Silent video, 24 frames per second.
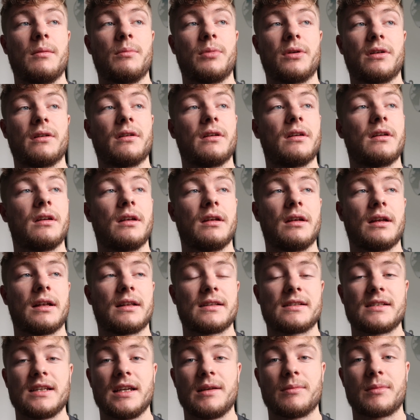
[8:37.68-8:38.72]
But at
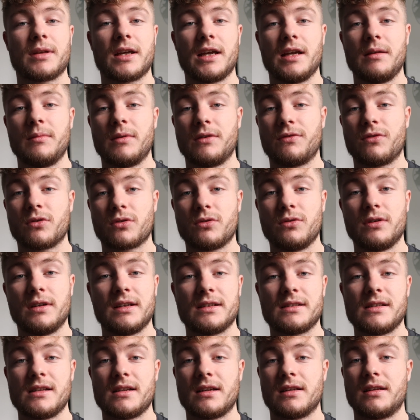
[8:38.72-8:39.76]
the same time, if you're going to
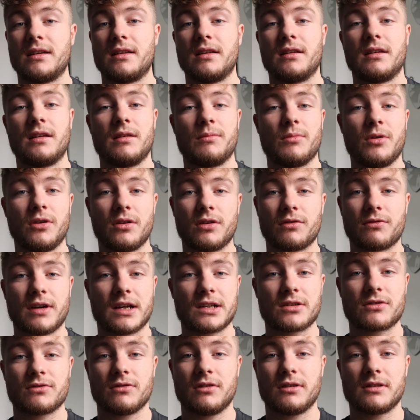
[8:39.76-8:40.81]
Disneyland, the amount of
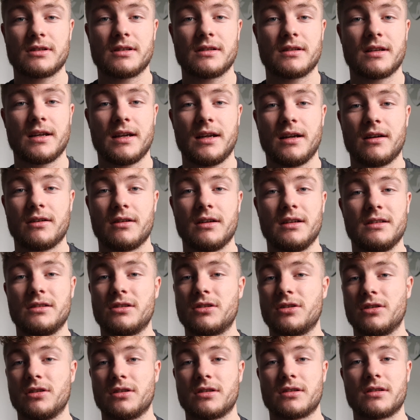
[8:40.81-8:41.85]
restaurants there is
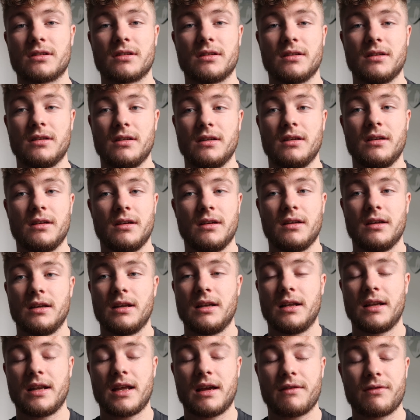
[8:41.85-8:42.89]
just,
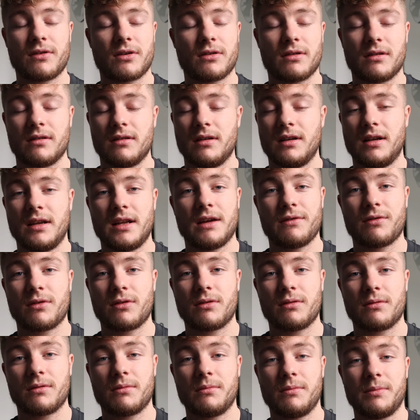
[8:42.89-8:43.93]
you'll never
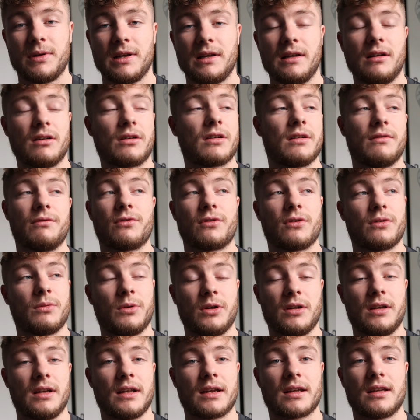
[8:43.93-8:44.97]
be looking for
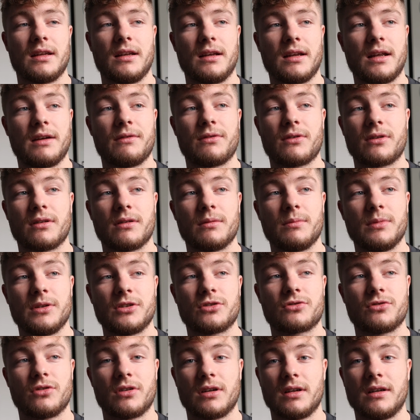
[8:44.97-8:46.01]
one. Like you'll never be
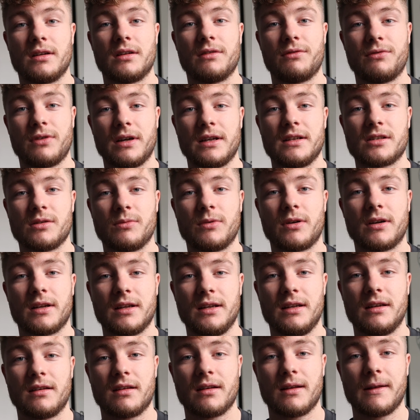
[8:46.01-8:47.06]
struggling to find somewhere to
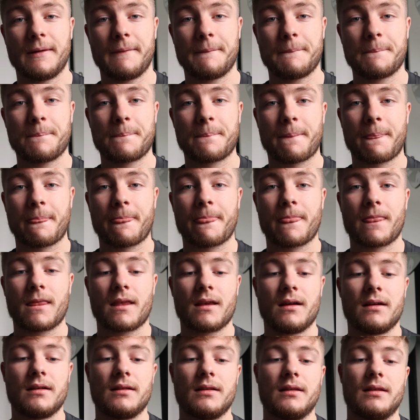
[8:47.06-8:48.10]
eat.
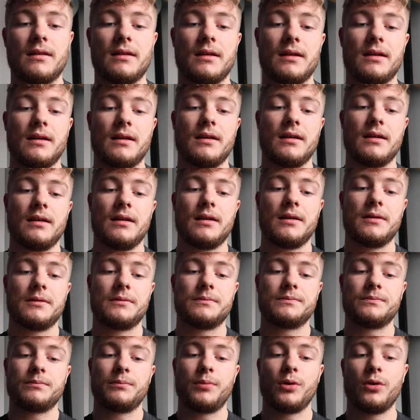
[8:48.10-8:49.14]
The
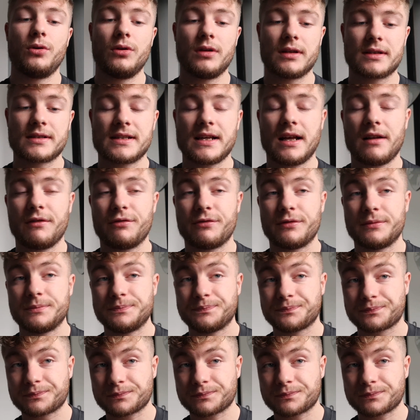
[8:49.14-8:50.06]
pool itself,